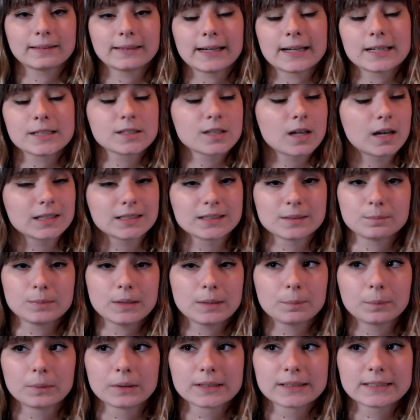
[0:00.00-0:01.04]
I saw some
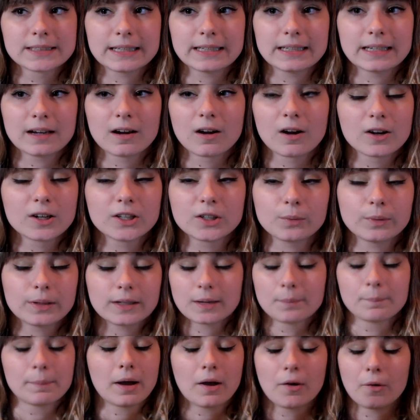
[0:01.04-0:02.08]
people
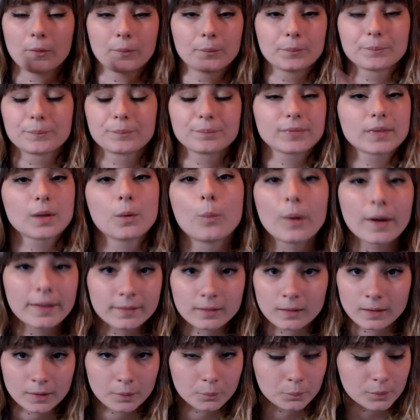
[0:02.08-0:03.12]
arguing about
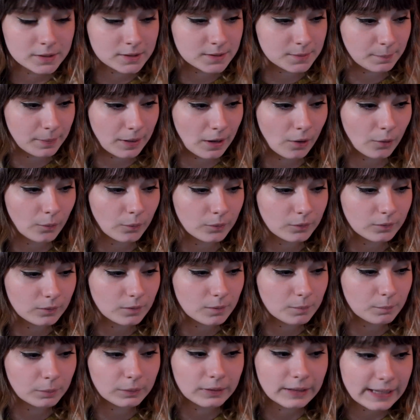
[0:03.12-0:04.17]
whether it was about
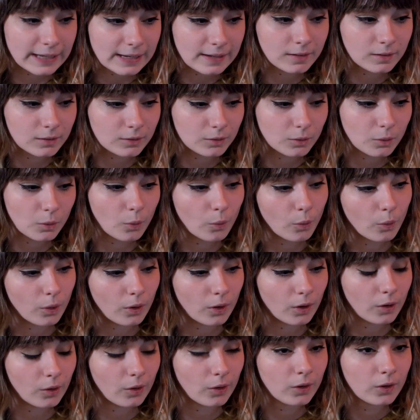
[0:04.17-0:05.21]
Blake
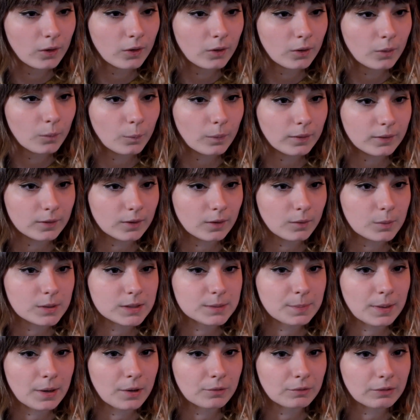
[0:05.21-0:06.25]
or whether it was
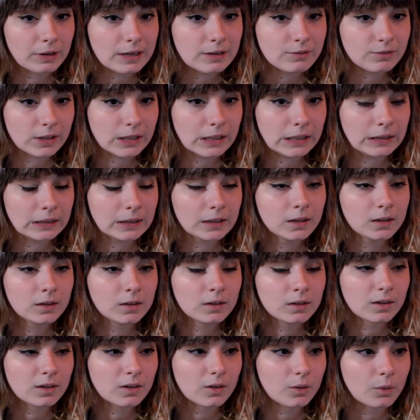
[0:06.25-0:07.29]
about Raven
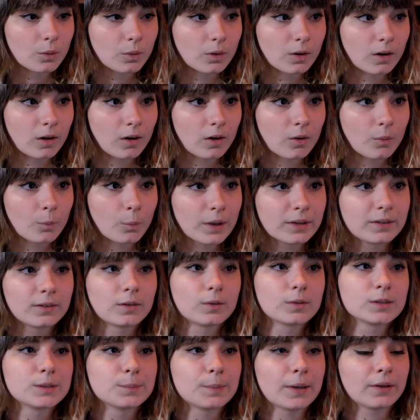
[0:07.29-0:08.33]
or whether
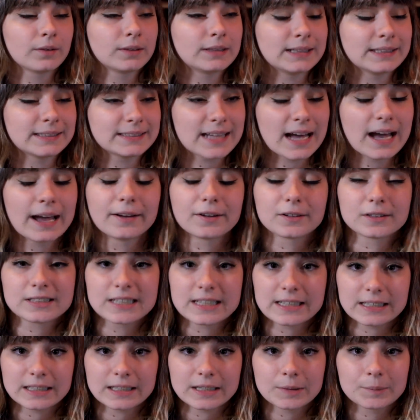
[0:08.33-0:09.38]
it was about the entire
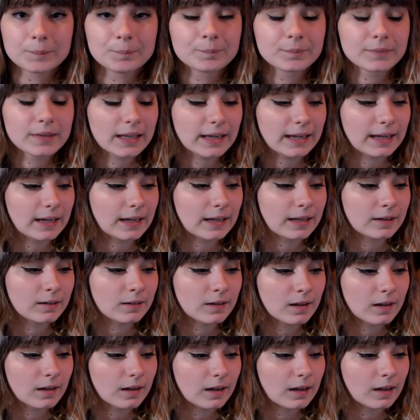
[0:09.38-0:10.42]
team,
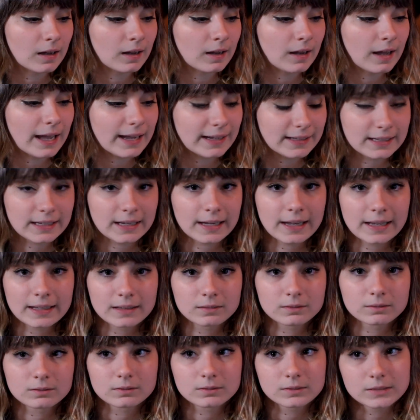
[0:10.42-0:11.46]
and I
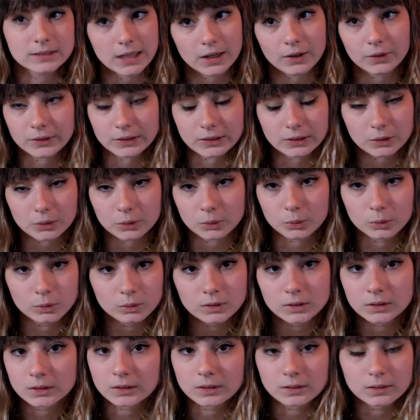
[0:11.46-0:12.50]
can tell you
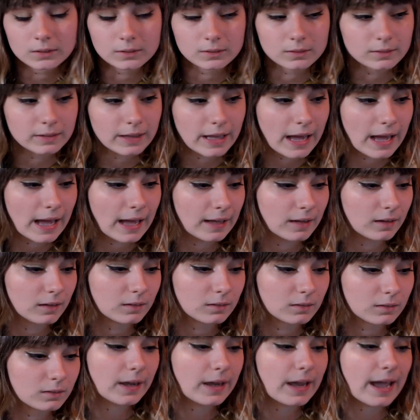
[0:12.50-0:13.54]
that
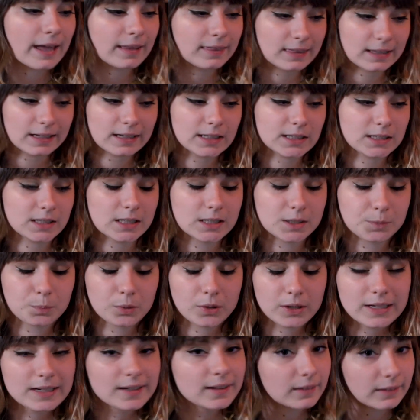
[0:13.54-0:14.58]
I think it's
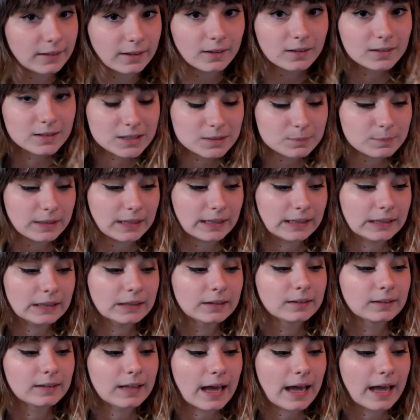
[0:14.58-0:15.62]
pretty clear to me
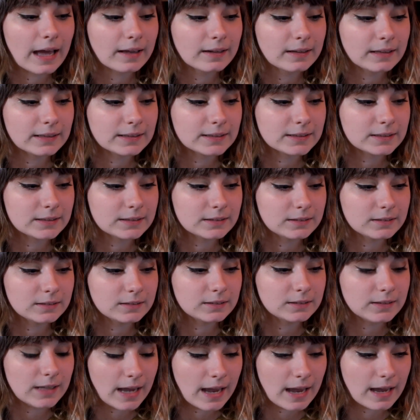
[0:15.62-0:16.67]
that it's
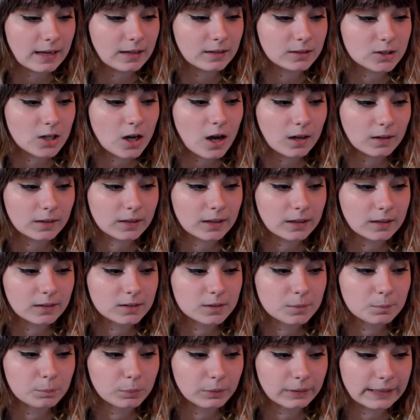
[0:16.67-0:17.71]
Yang talking
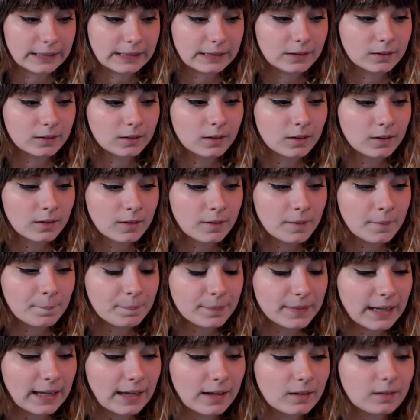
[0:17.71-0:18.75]
to Blake.
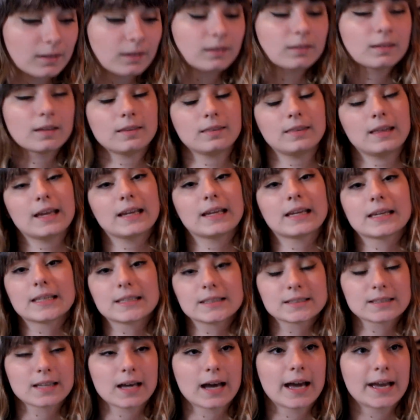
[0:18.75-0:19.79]
And the thing
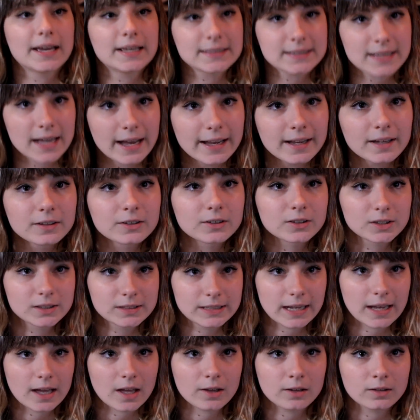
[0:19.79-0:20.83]
is, guys, I
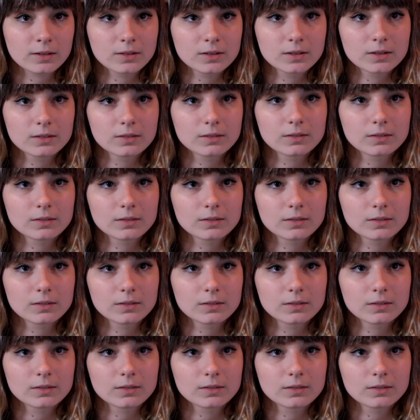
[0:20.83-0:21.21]
understand.